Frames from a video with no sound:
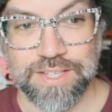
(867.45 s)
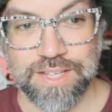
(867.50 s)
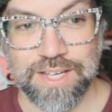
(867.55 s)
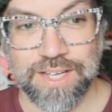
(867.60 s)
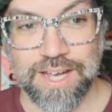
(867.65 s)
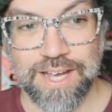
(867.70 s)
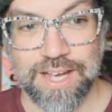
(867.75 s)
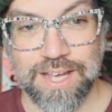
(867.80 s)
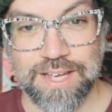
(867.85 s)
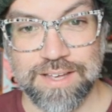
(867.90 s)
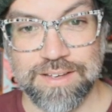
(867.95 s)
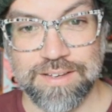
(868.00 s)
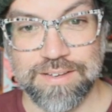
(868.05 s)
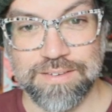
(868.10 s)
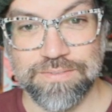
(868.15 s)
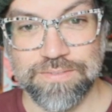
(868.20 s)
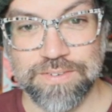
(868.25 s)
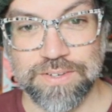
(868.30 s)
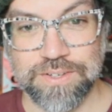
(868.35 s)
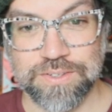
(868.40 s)

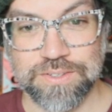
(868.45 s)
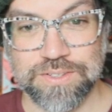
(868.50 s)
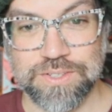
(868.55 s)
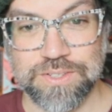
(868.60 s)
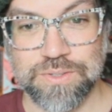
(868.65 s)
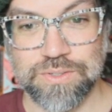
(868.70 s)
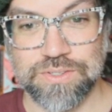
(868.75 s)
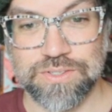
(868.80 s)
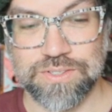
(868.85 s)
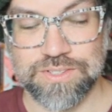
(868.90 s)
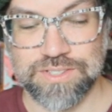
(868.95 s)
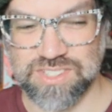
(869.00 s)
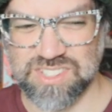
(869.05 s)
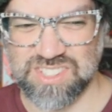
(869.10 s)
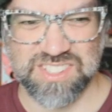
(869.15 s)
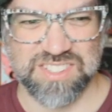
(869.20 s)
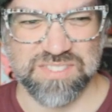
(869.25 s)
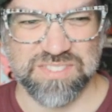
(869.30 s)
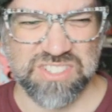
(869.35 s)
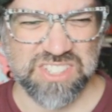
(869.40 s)
I used
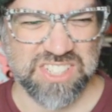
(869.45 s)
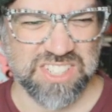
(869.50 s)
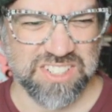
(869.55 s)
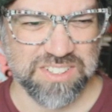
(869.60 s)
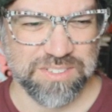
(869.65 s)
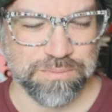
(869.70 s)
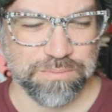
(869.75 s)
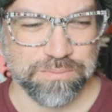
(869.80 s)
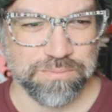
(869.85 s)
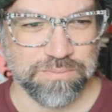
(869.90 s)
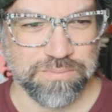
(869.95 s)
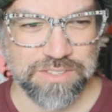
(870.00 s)
just the fill